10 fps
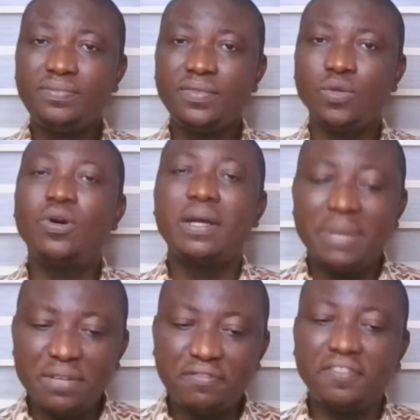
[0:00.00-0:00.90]
What am I
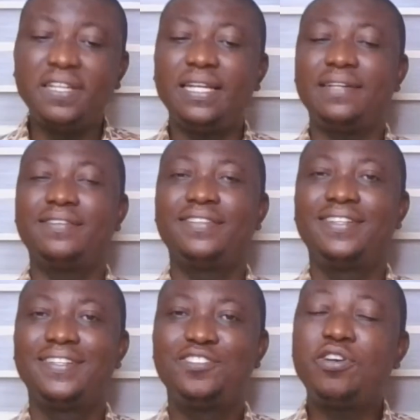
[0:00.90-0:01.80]
feeling?
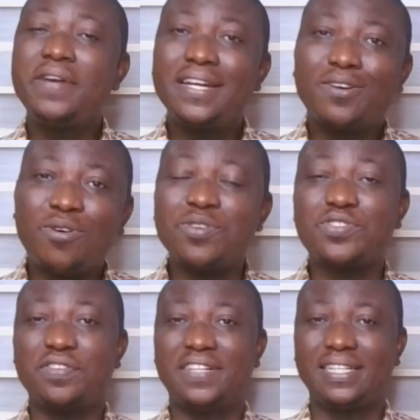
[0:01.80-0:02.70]
During the course
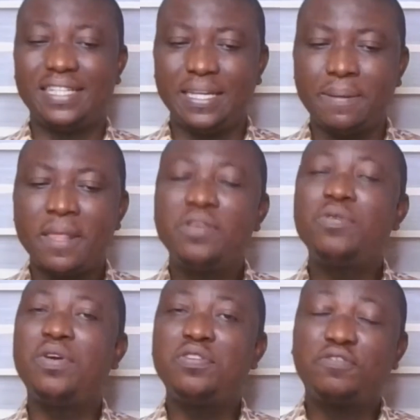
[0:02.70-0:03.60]
of the day, you
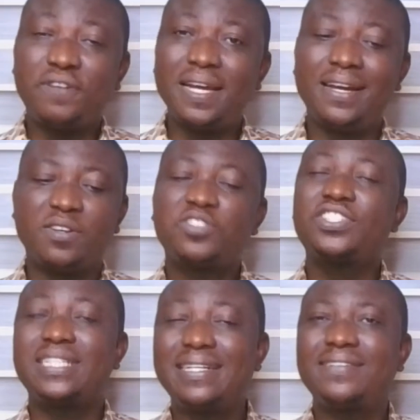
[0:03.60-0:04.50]
want to find out,
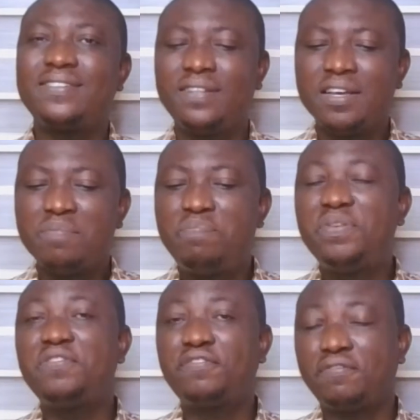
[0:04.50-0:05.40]
schedule
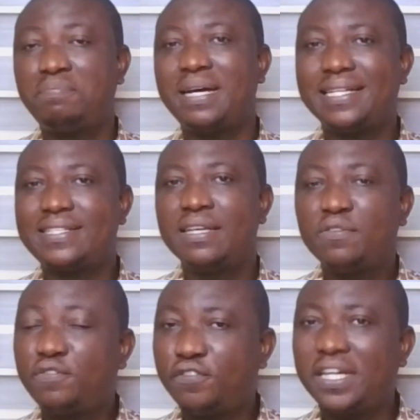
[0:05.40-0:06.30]
brief but
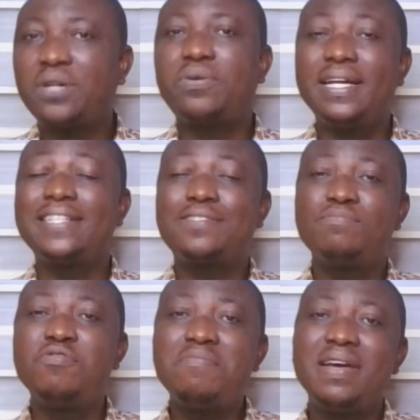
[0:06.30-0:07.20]
frequent
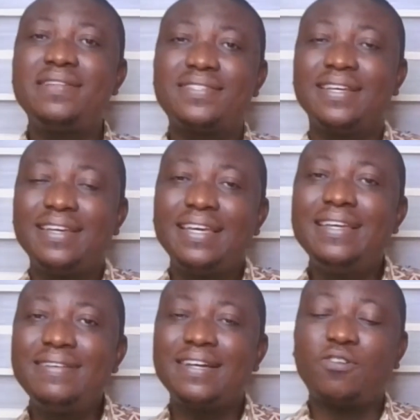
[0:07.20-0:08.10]
moments in
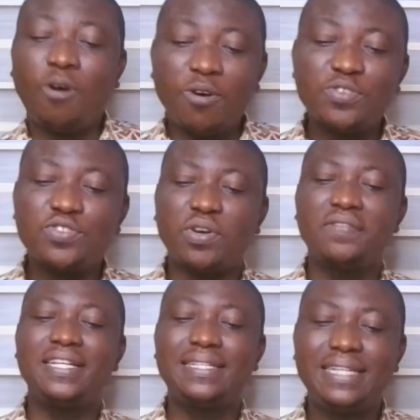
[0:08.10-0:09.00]
the course of
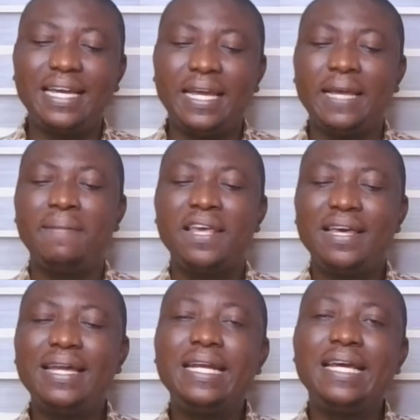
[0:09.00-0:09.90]
the day,
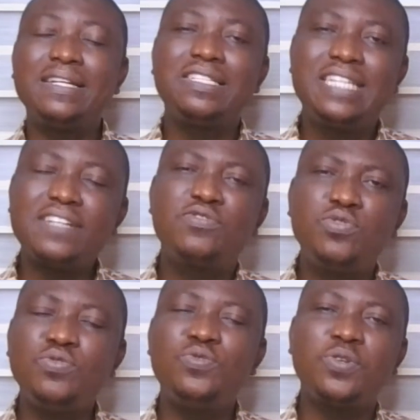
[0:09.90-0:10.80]
and just
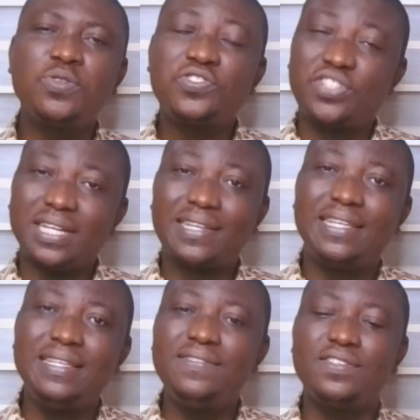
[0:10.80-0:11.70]
do those
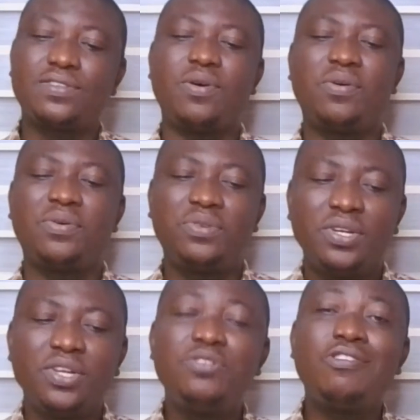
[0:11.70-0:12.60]
check-ins on
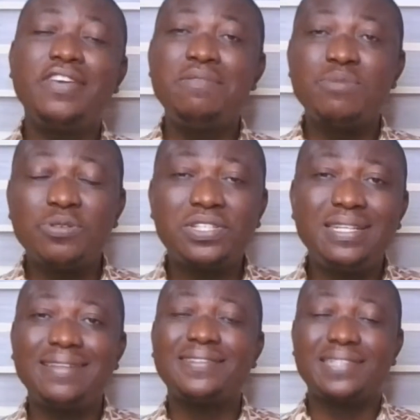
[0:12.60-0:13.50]
your
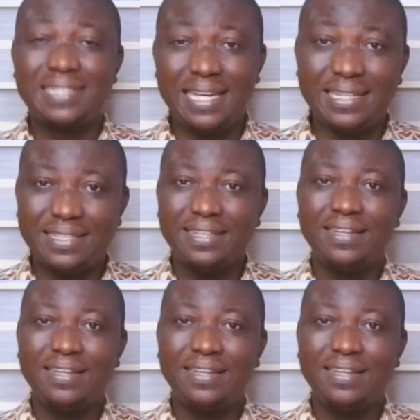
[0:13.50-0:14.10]
emotional state.